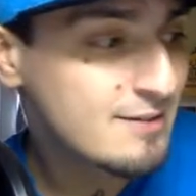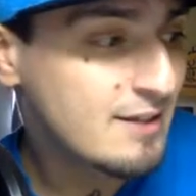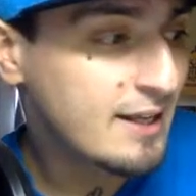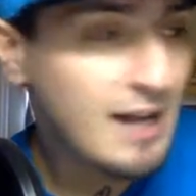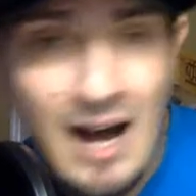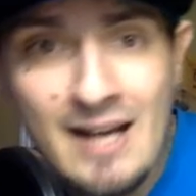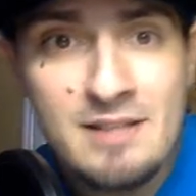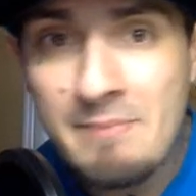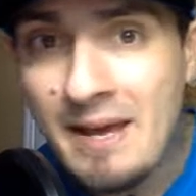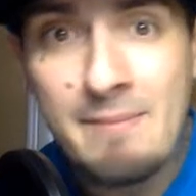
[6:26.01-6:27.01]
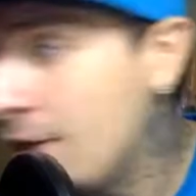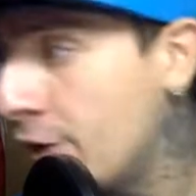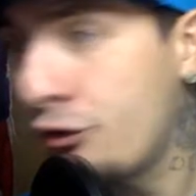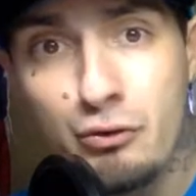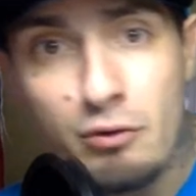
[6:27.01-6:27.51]
Like, guys, man, make
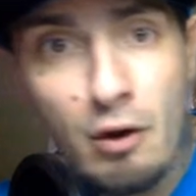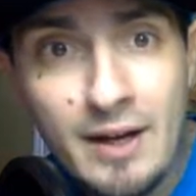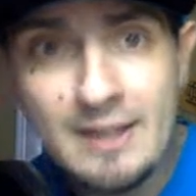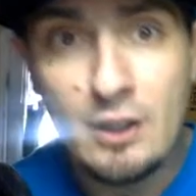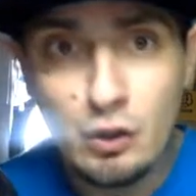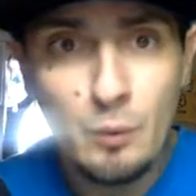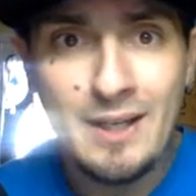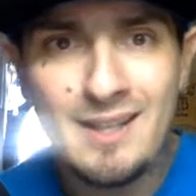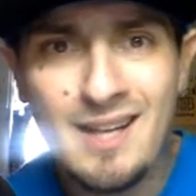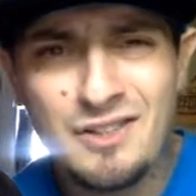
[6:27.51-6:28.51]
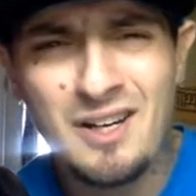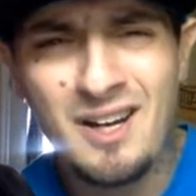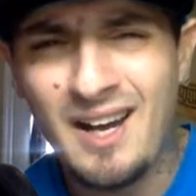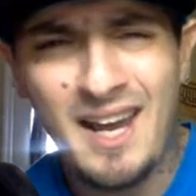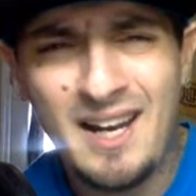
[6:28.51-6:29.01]
sure you go get that till we get the extra
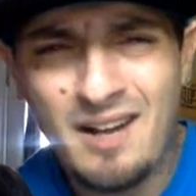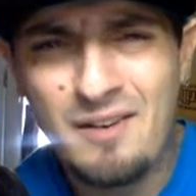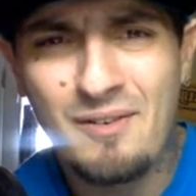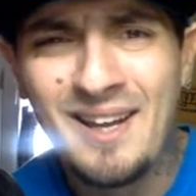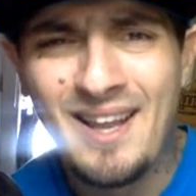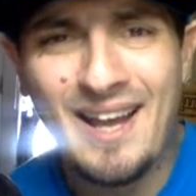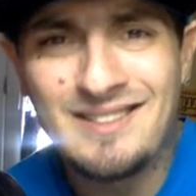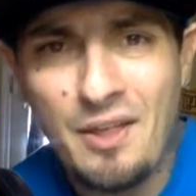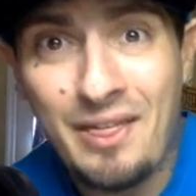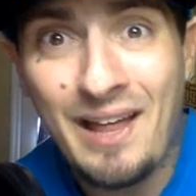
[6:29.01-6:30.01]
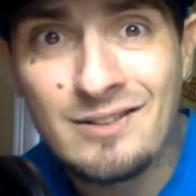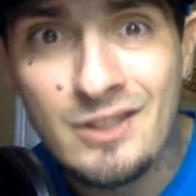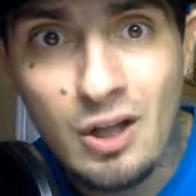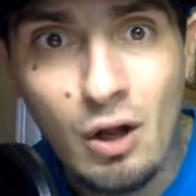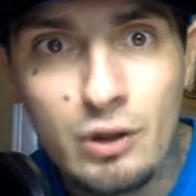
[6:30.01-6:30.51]
$800. Like, it's
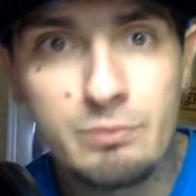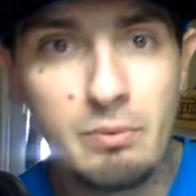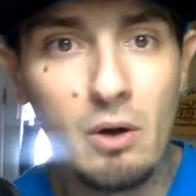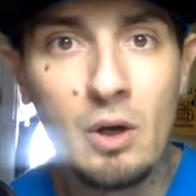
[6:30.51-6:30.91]
$1,000, bro.